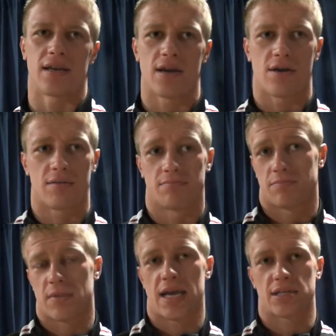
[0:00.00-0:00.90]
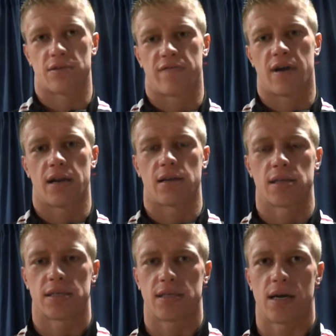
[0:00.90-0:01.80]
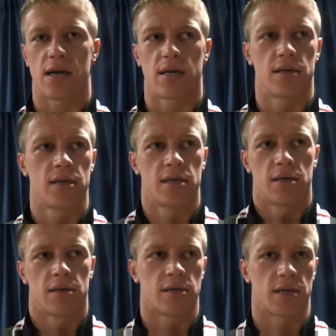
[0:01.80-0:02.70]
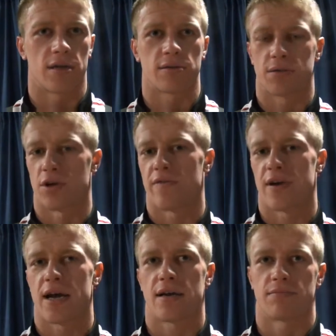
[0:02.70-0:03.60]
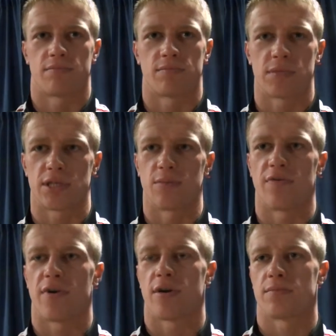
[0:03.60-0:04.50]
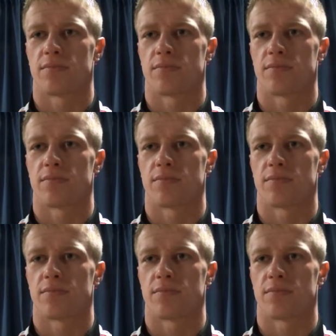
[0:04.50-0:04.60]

know, I'm national finalist. Uh, you know, it's over now and just move on.